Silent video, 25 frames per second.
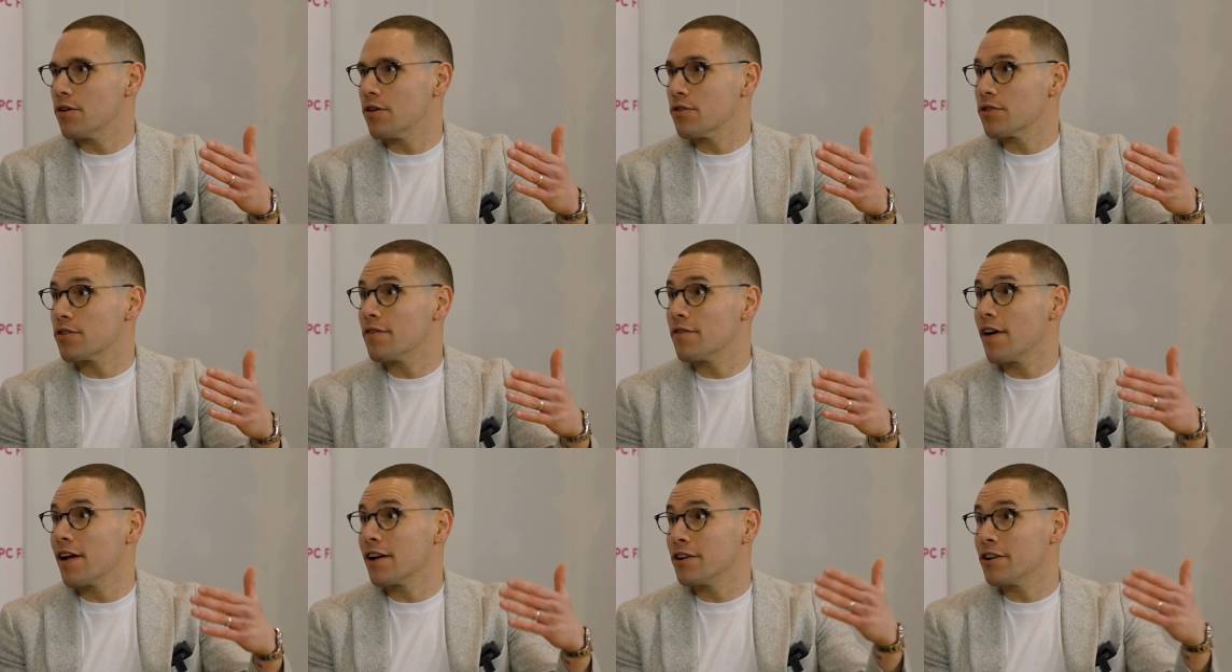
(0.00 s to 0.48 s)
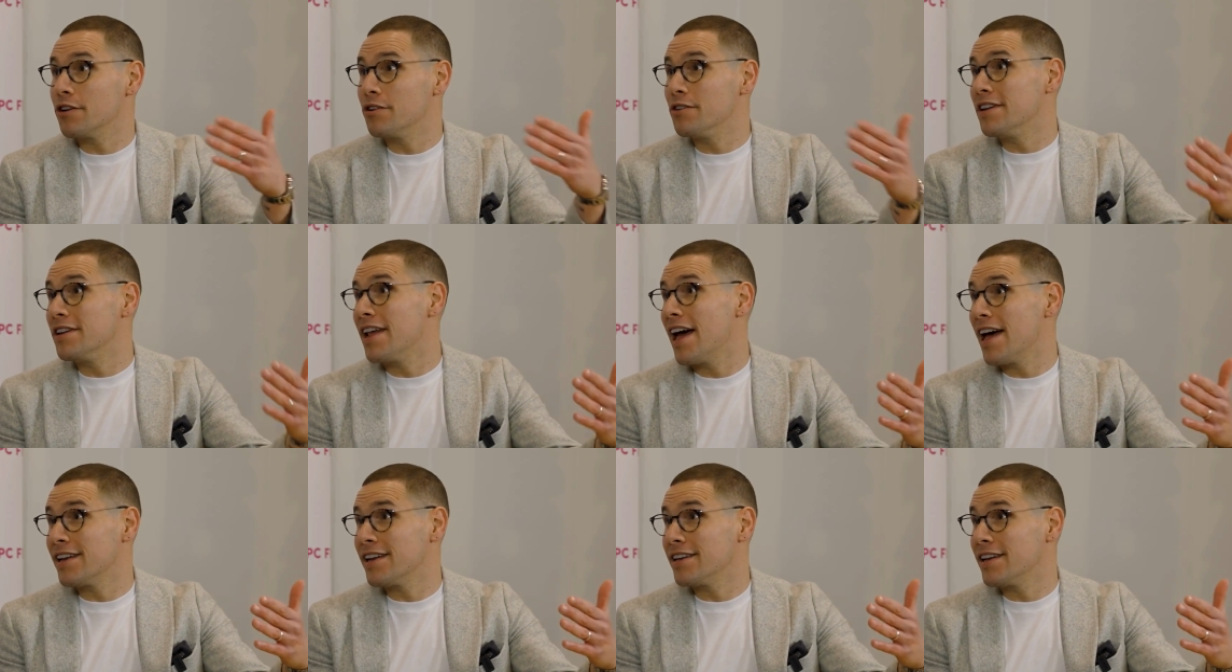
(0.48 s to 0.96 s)
to value
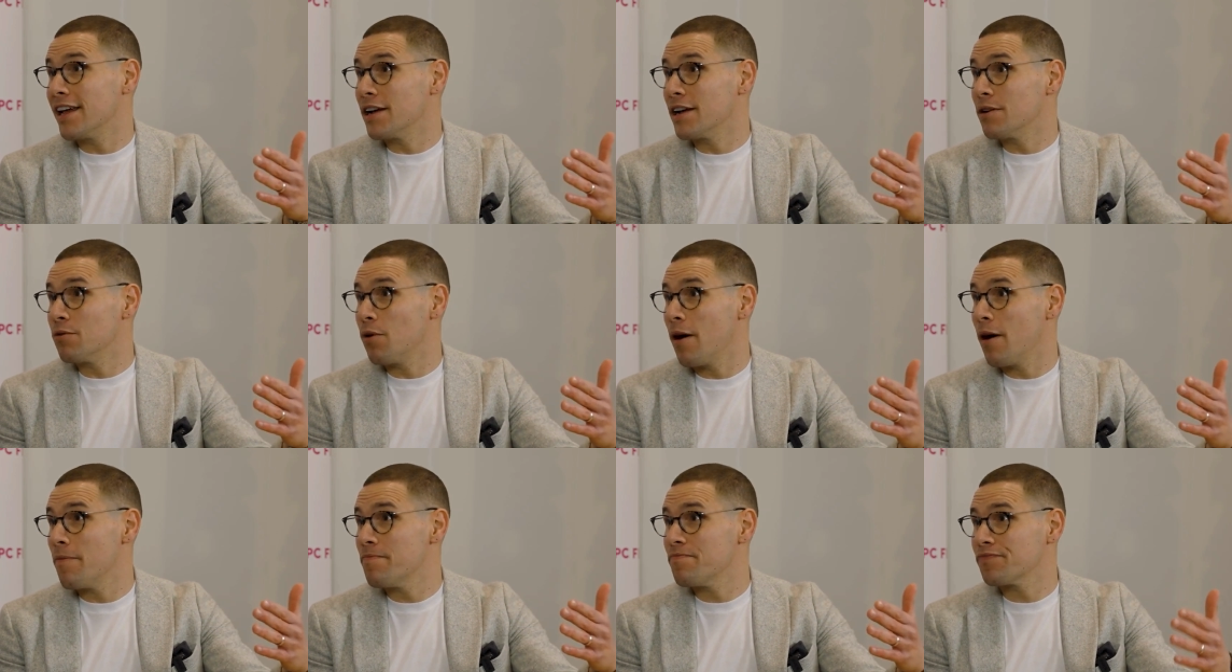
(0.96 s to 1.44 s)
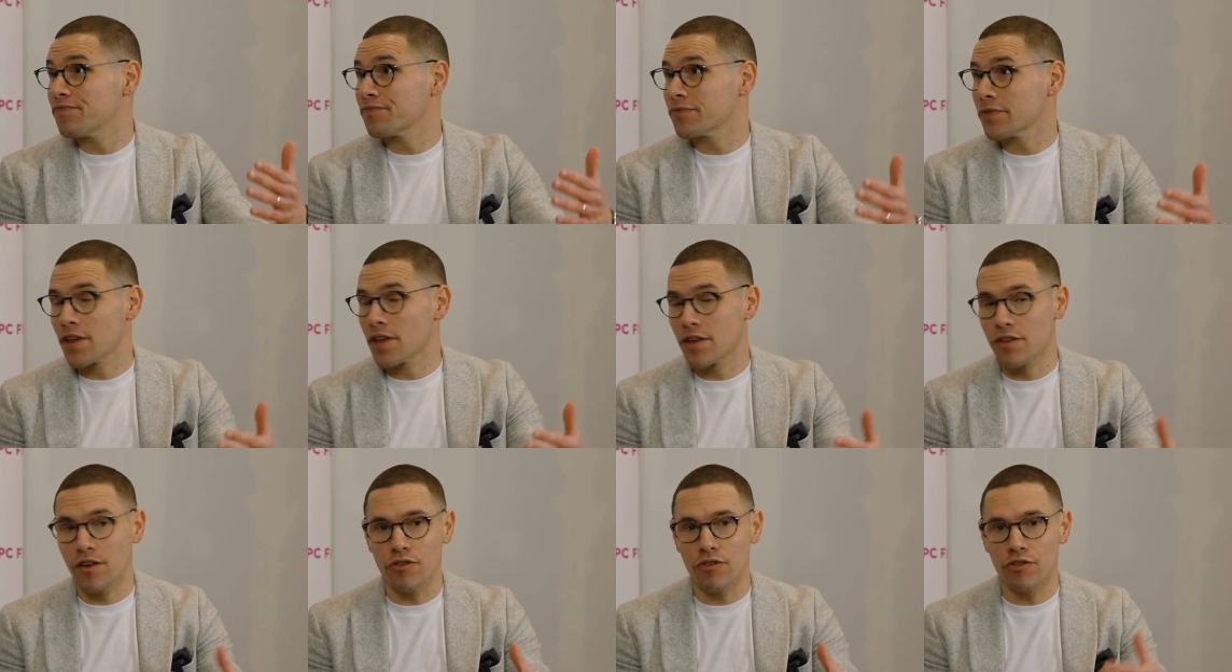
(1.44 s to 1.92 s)
net day one.
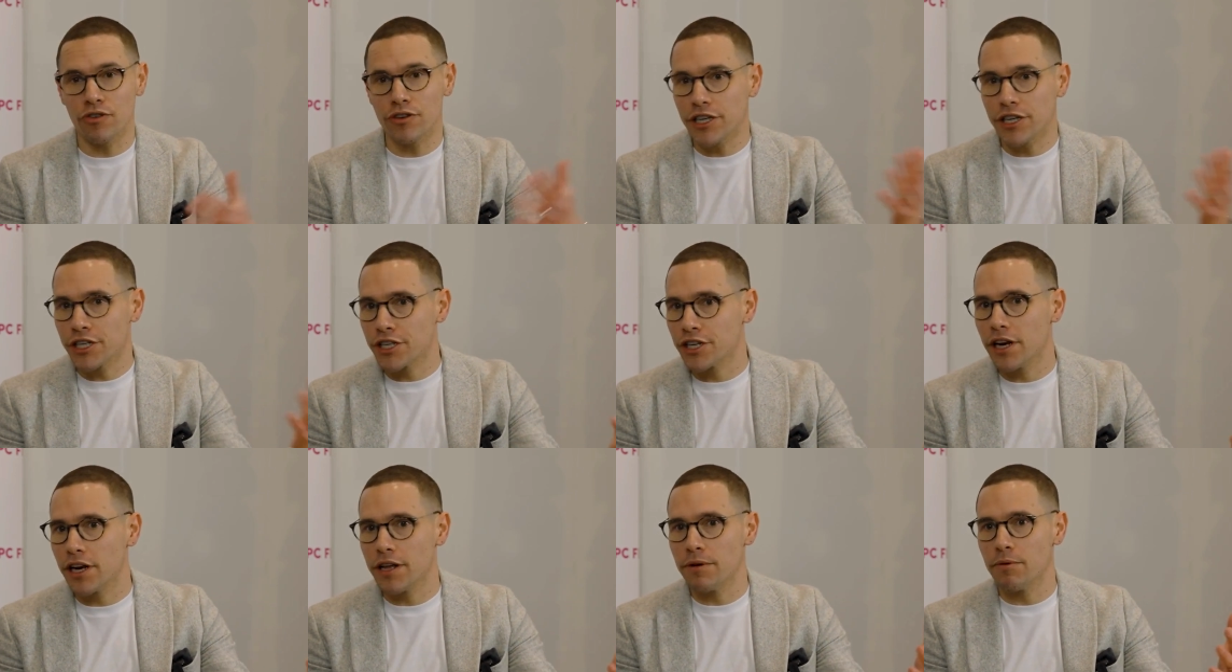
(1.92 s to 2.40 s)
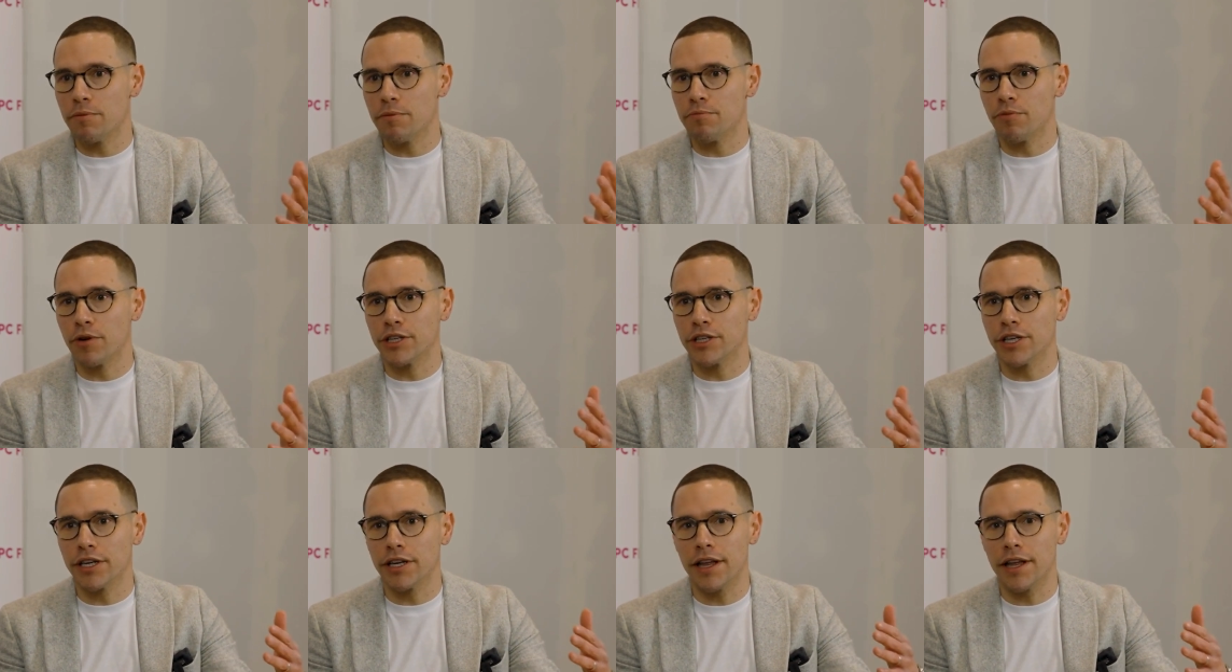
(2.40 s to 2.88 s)
So traditionally with
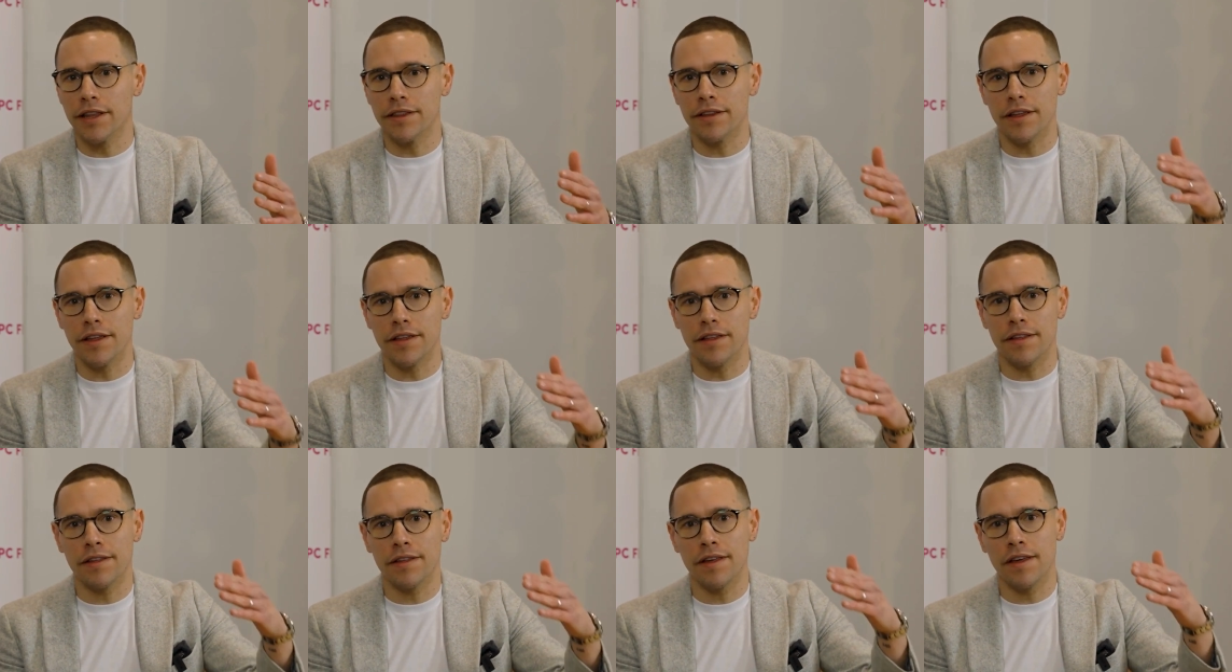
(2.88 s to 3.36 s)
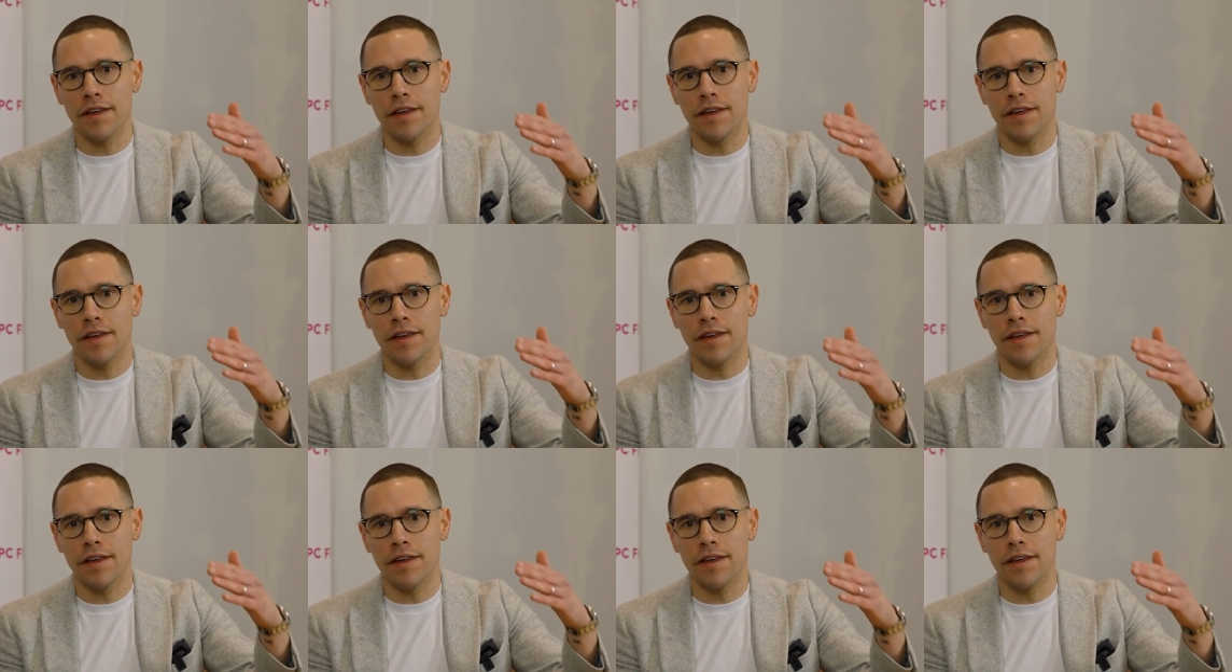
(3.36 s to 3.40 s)
bridging lenders,